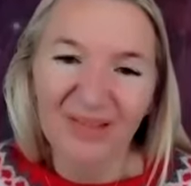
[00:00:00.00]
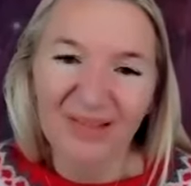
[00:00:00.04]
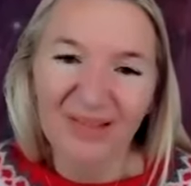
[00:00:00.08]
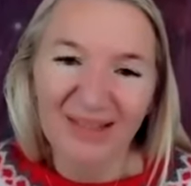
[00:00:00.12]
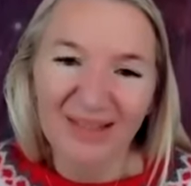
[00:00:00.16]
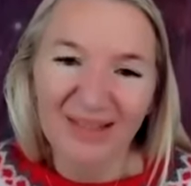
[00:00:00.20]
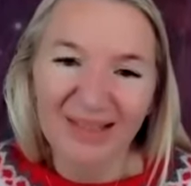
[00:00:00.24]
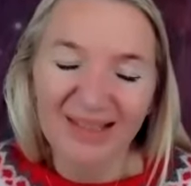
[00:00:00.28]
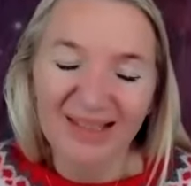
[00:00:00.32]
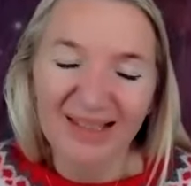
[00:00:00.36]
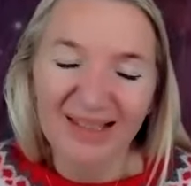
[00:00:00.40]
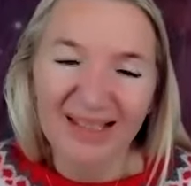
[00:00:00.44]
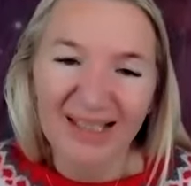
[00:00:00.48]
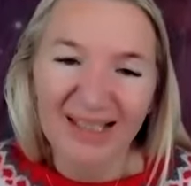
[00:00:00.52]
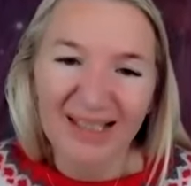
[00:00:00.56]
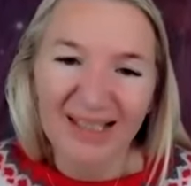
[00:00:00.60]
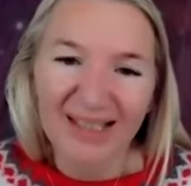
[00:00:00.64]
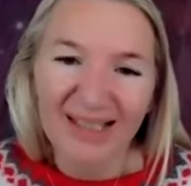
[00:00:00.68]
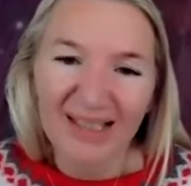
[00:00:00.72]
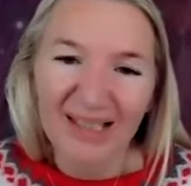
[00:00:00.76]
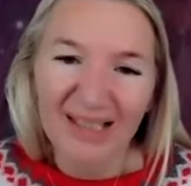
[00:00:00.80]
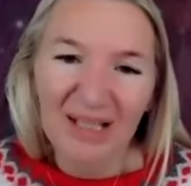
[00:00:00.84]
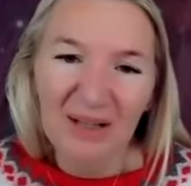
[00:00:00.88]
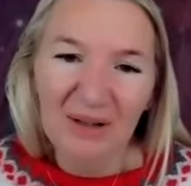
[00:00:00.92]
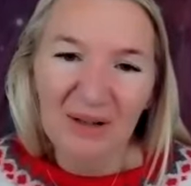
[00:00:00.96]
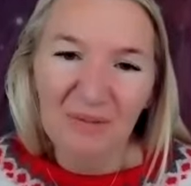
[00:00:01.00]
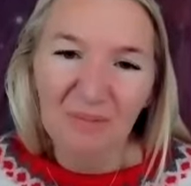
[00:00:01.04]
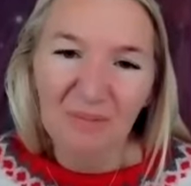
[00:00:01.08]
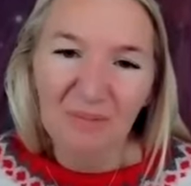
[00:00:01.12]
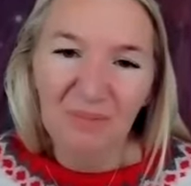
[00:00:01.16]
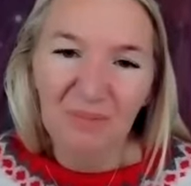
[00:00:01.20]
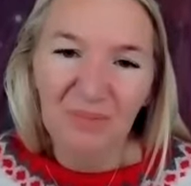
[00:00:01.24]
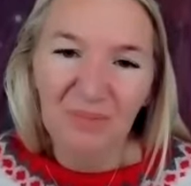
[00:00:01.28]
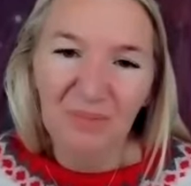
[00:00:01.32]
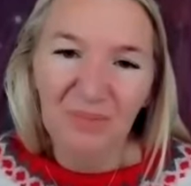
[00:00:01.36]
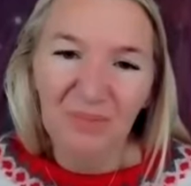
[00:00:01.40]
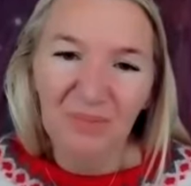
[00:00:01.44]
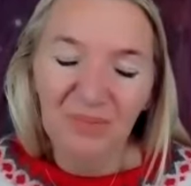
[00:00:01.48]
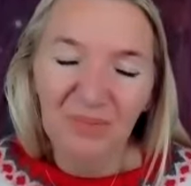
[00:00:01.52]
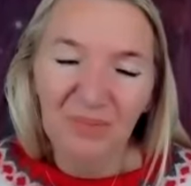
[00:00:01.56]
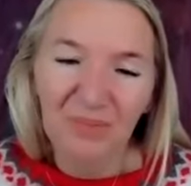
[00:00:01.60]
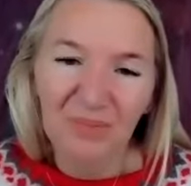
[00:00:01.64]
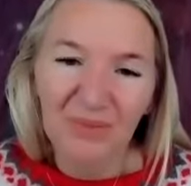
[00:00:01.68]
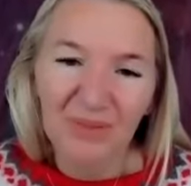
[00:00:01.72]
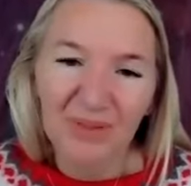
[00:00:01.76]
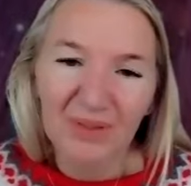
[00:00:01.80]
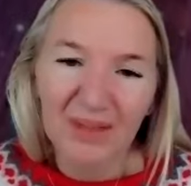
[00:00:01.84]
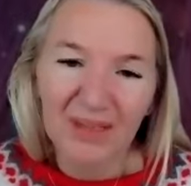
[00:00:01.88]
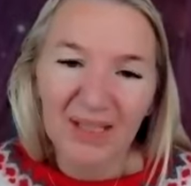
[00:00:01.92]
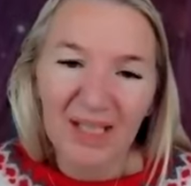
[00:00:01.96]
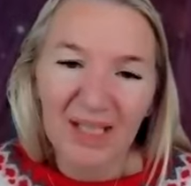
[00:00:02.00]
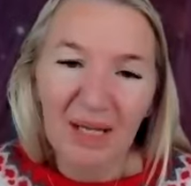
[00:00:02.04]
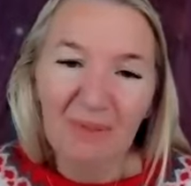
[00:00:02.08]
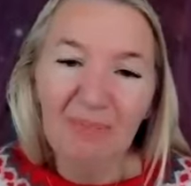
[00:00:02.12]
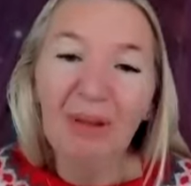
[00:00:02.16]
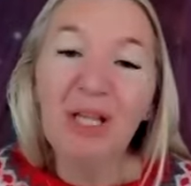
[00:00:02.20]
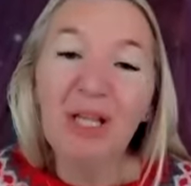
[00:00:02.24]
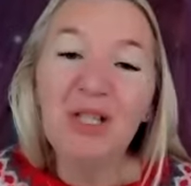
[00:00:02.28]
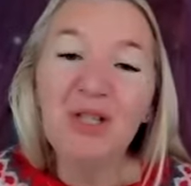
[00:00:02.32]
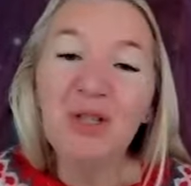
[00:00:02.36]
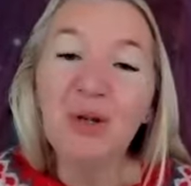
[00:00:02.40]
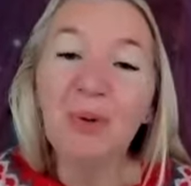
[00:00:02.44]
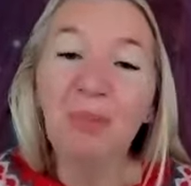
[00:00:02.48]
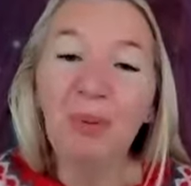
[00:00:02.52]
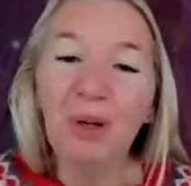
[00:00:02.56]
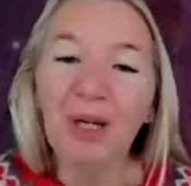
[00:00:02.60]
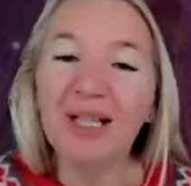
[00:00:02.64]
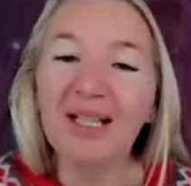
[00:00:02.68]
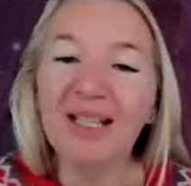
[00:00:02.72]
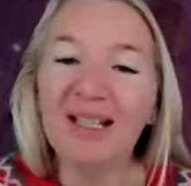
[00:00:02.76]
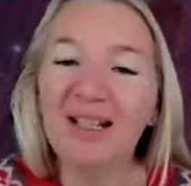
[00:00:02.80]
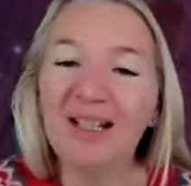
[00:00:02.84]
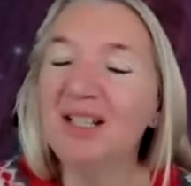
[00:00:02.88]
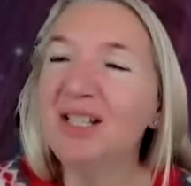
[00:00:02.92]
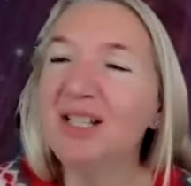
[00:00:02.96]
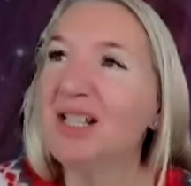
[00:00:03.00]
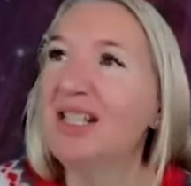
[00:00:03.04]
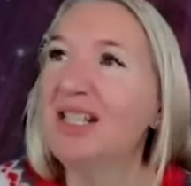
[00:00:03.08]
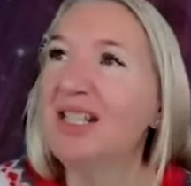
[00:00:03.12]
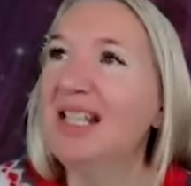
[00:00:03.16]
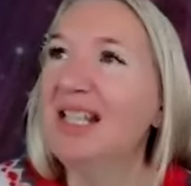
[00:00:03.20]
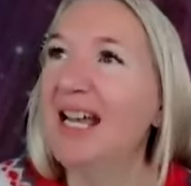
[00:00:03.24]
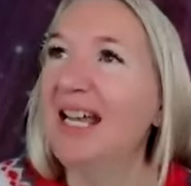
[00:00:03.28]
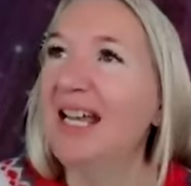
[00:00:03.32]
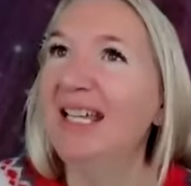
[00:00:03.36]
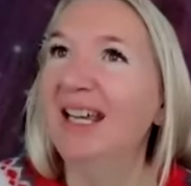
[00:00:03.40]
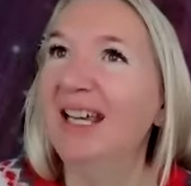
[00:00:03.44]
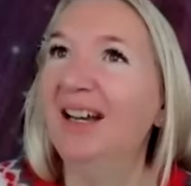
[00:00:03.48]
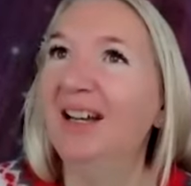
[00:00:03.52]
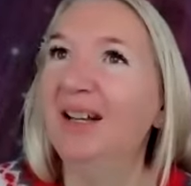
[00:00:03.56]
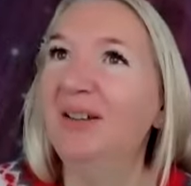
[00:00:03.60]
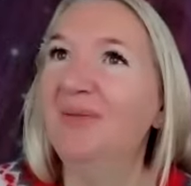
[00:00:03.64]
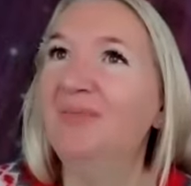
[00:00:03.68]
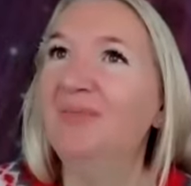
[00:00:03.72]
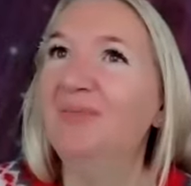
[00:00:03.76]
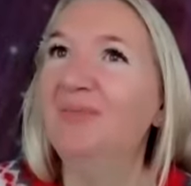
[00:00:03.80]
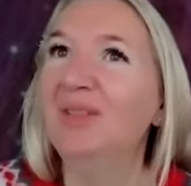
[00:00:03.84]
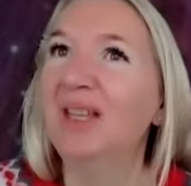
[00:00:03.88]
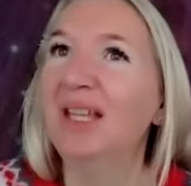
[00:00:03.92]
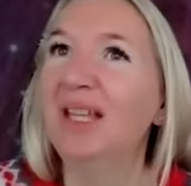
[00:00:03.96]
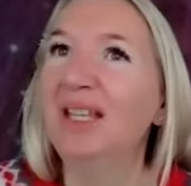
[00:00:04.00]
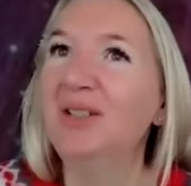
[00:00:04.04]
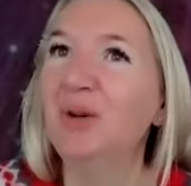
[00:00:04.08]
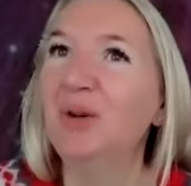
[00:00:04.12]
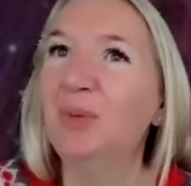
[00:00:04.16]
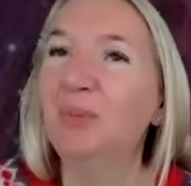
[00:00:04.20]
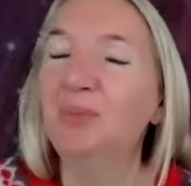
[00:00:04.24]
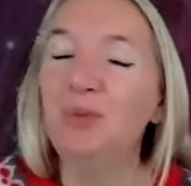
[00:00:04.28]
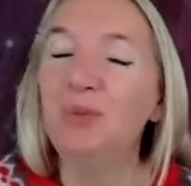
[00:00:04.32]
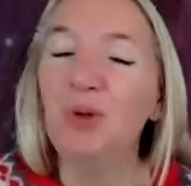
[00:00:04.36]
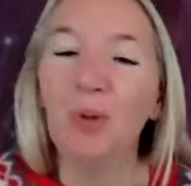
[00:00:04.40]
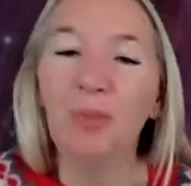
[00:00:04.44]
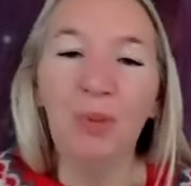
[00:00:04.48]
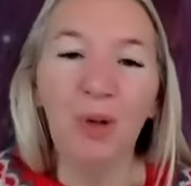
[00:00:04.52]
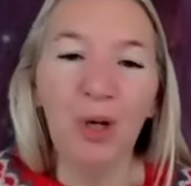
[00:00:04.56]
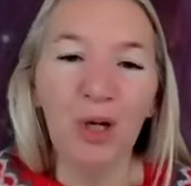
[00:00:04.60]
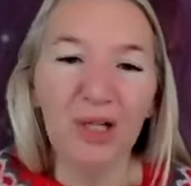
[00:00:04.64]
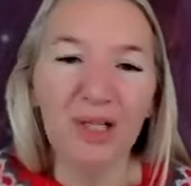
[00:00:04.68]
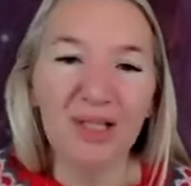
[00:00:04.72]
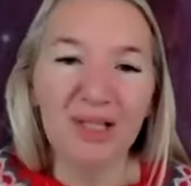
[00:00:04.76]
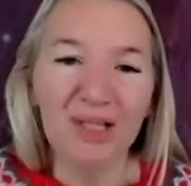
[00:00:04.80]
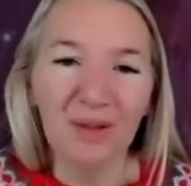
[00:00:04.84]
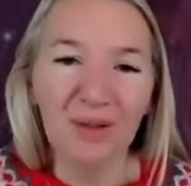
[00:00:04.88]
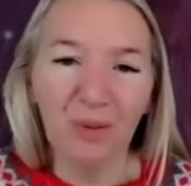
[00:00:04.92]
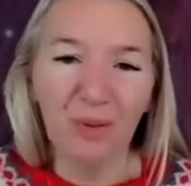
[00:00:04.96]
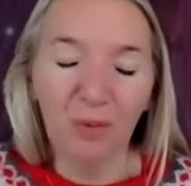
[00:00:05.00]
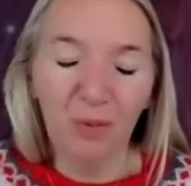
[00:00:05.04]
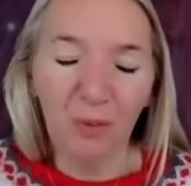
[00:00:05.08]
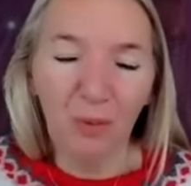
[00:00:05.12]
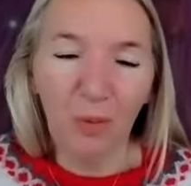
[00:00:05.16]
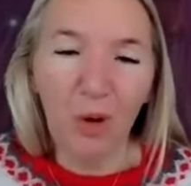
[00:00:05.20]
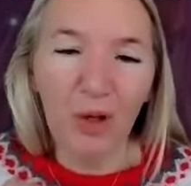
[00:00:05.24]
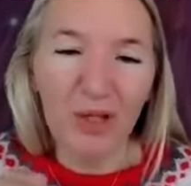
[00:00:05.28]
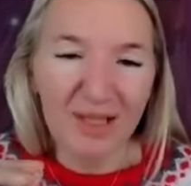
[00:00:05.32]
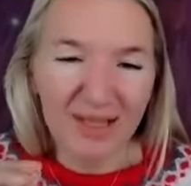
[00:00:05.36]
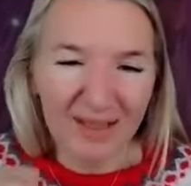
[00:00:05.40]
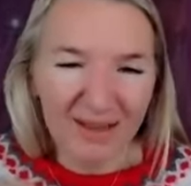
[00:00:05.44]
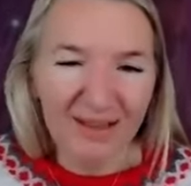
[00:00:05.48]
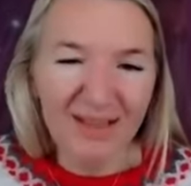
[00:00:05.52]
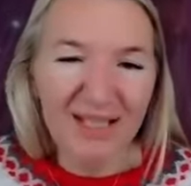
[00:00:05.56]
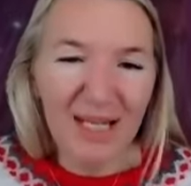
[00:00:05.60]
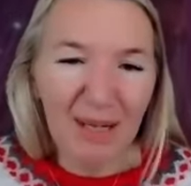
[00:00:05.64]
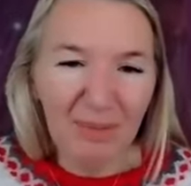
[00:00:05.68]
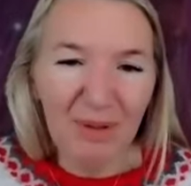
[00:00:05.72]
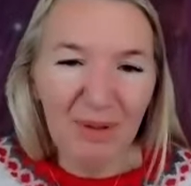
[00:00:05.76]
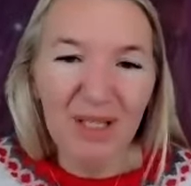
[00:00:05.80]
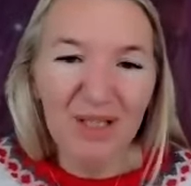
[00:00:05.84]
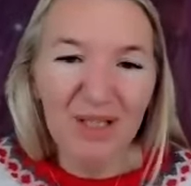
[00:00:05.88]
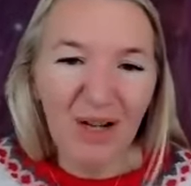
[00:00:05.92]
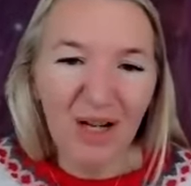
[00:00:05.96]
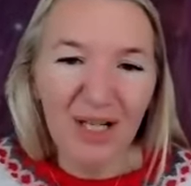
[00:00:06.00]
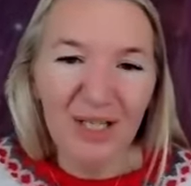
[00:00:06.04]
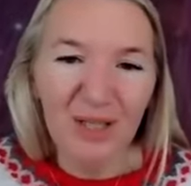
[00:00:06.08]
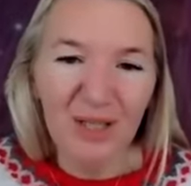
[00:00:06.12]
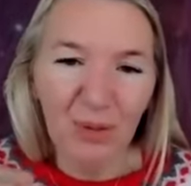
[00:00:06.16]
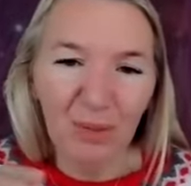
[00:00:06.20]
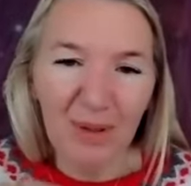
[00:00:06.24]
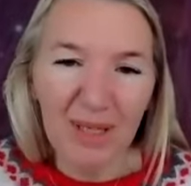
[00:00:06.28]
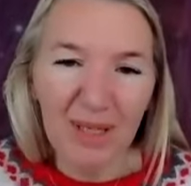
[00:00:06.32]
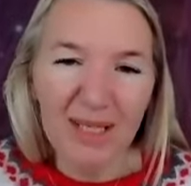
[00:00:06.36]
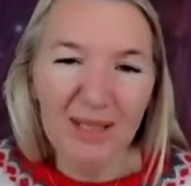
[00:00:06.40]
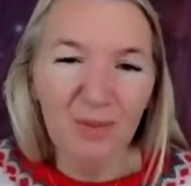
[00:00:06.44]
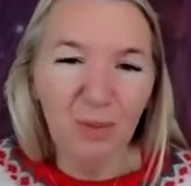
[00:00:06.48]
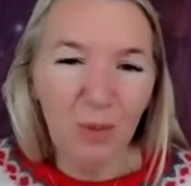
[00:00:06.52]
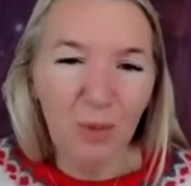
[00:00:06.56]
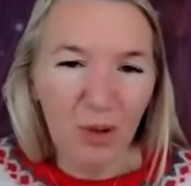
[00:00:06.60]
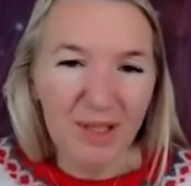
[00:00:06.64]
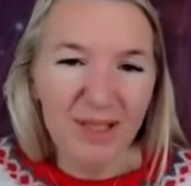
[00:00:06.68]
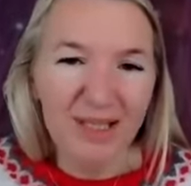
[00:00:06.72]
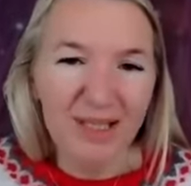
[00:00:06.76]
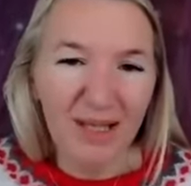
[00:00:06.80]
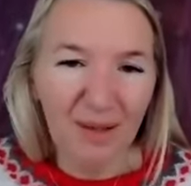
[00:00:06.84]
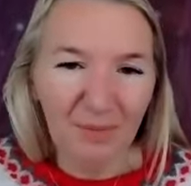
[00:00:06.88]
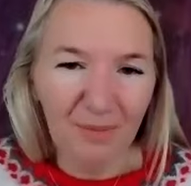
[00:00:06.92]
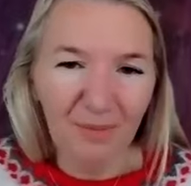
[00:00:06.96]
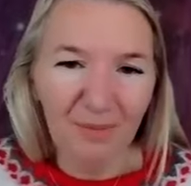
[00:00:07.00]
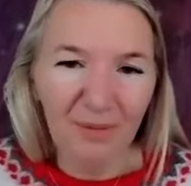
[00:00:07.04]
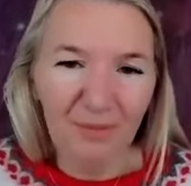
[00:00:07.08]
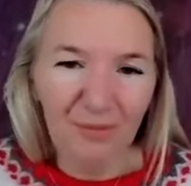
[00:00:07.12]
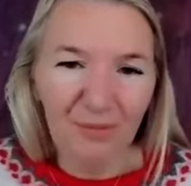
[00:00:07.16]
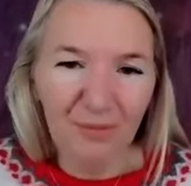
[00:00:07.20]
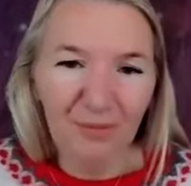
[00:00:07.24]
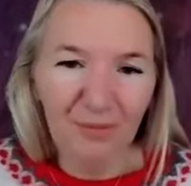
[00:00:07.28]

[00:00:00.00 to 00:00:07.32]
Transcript: And the first WhatsApp. Because your book, can I just say, um, your your book's what? Tell me the title, but it's WhatsApp.